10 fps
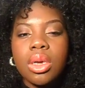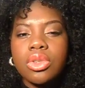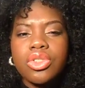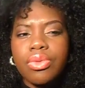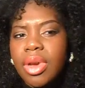
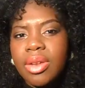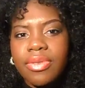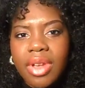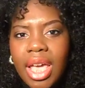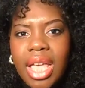trend
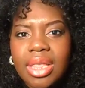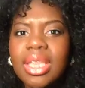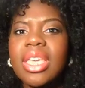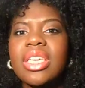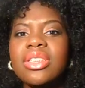for the
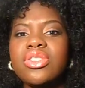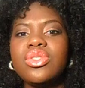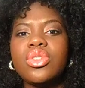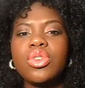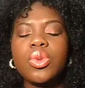holidays. You
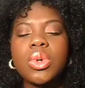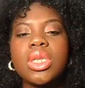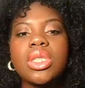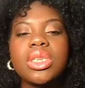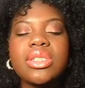know, you want
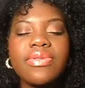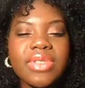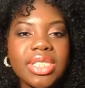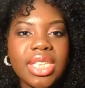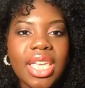to look
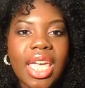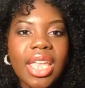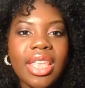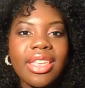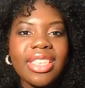
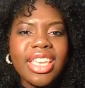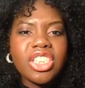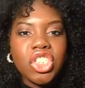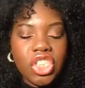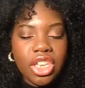sophisticated, yet
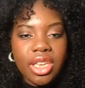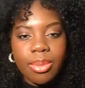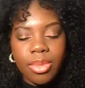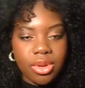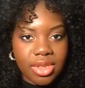chic and
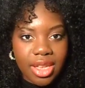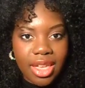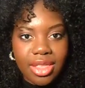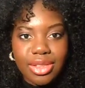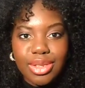pulled
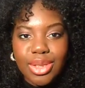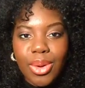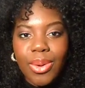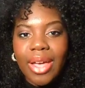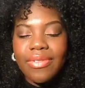together. So
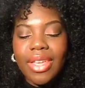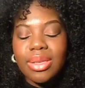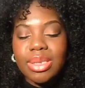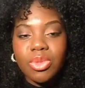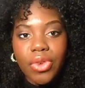I found
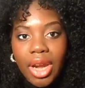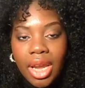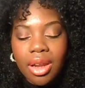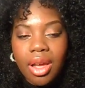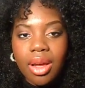some
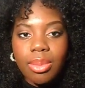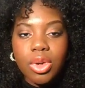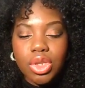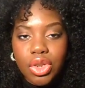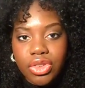great um,
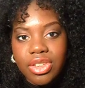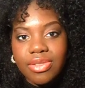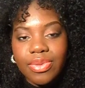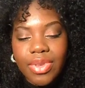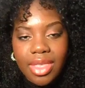
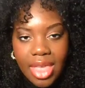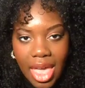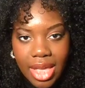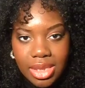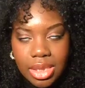alternatives for
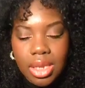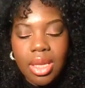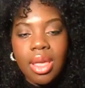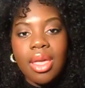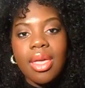that.
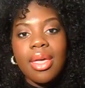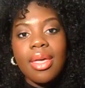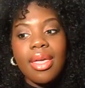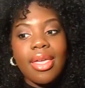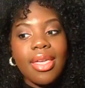
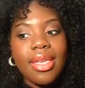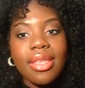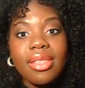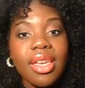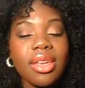
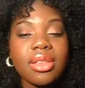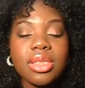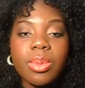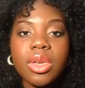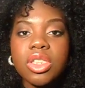And yeah, it's a
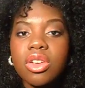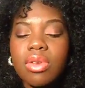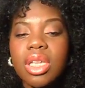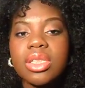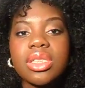bunch of
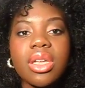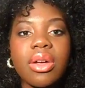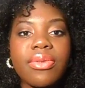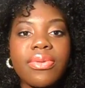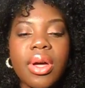great
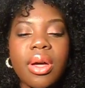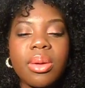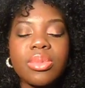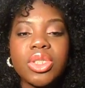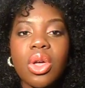stuff.
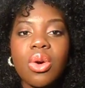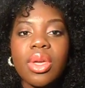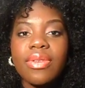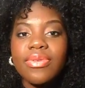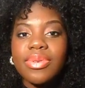Um, so
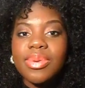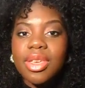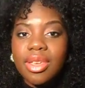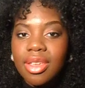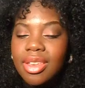if you
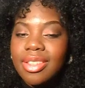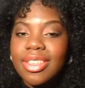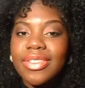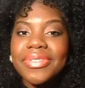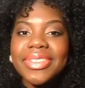could
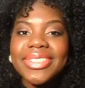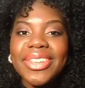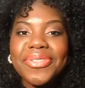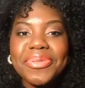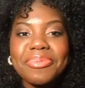give
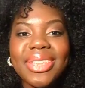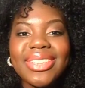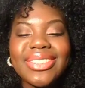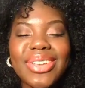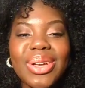yourself a minute
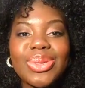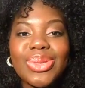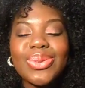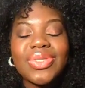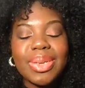to go to
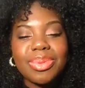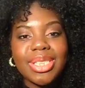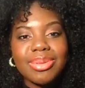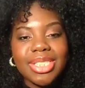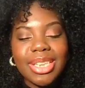
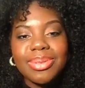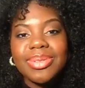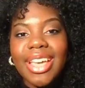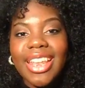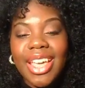
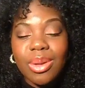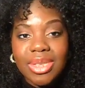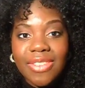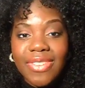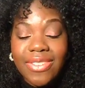
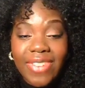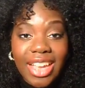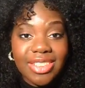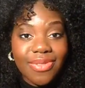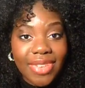
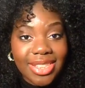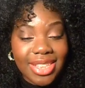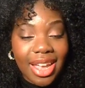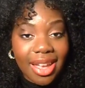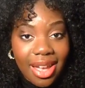
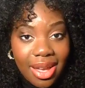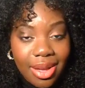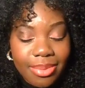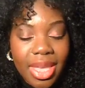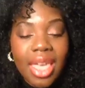
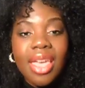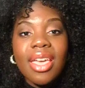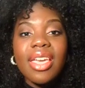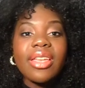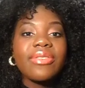www.ldvfashionfix.com.
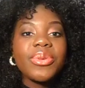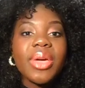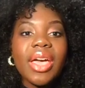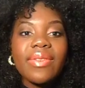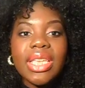And if you
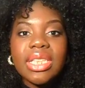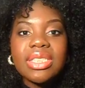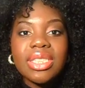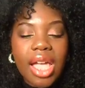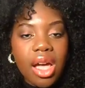have any
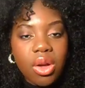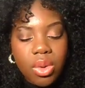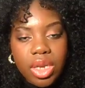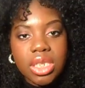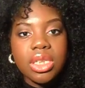style
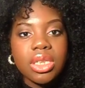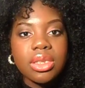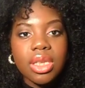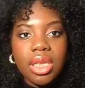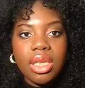questions,
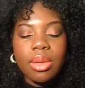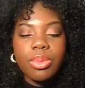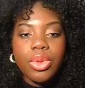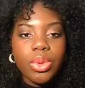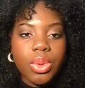any
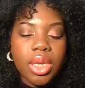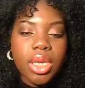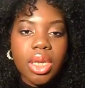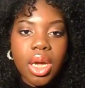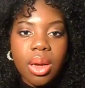
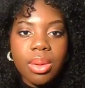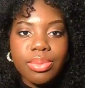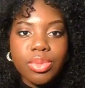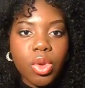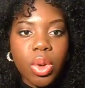beauty
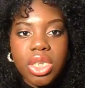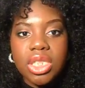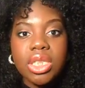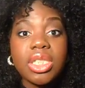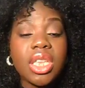um,
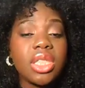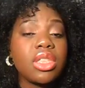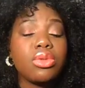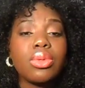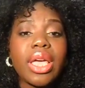questions,
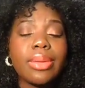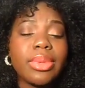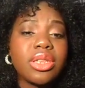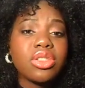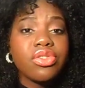anything you'd like me
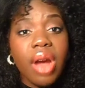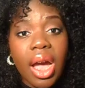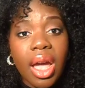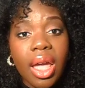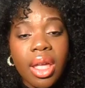to
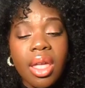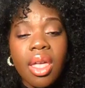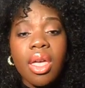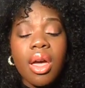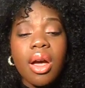try,
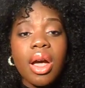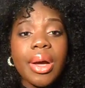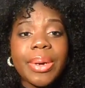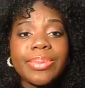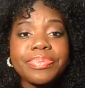
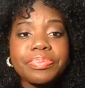um,